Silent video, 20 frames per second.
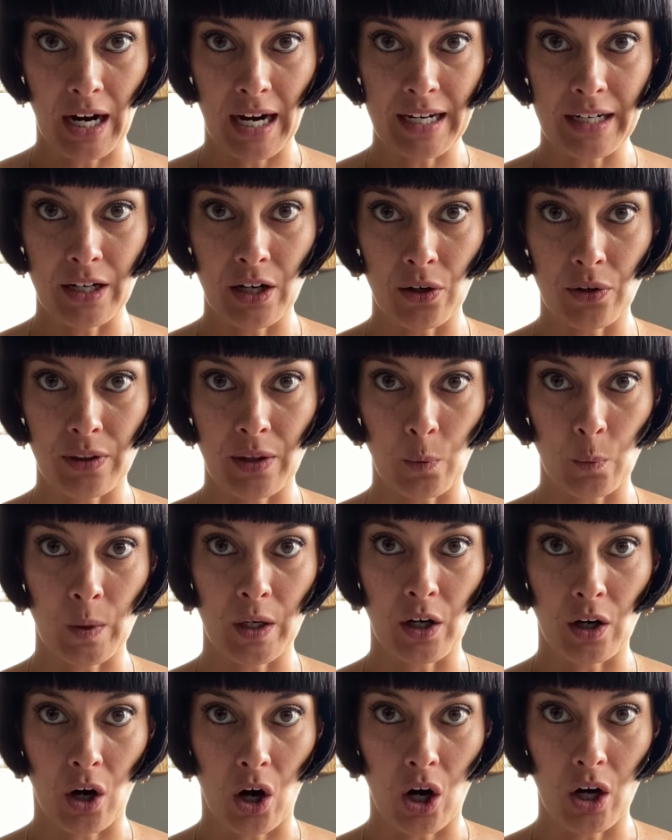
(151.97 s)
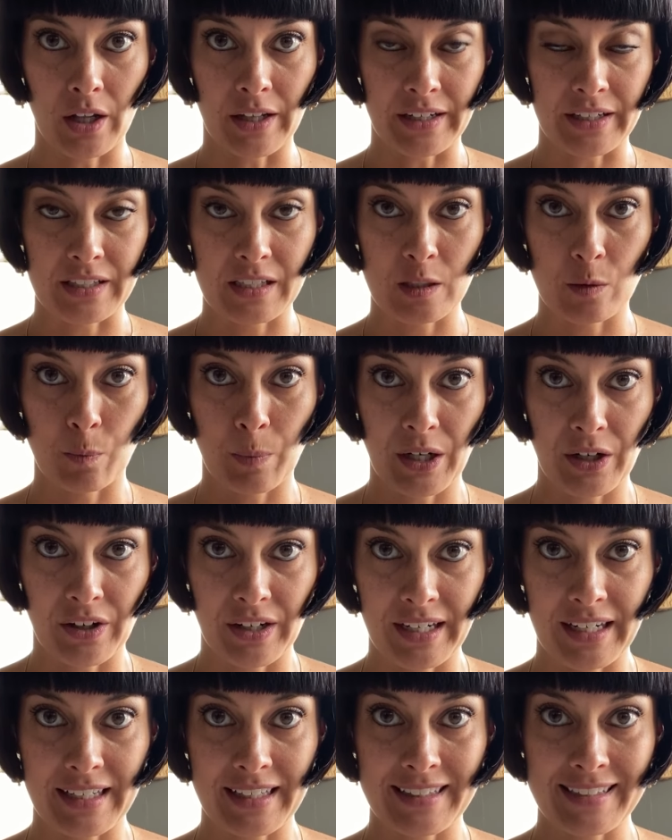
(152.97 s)
I know that we are all
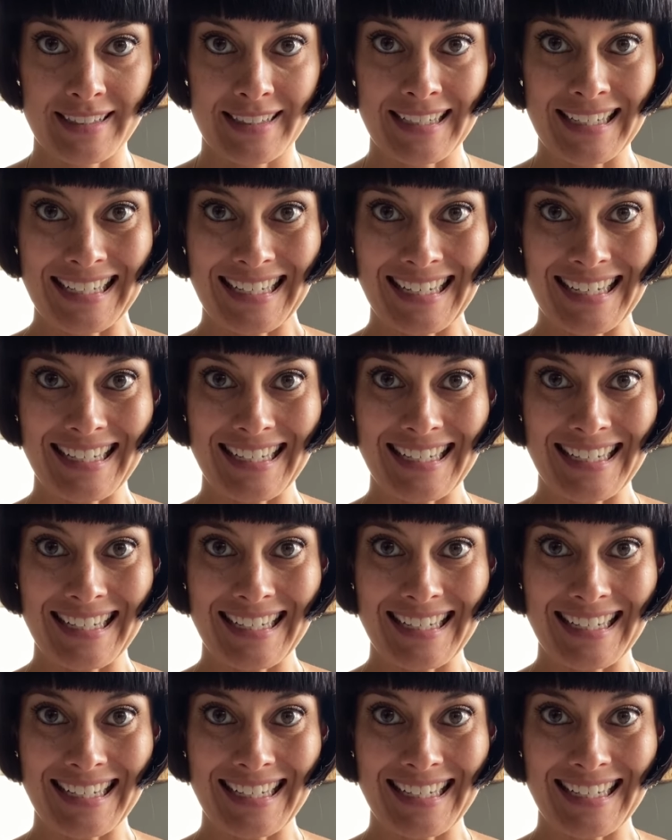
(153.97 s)
experiencing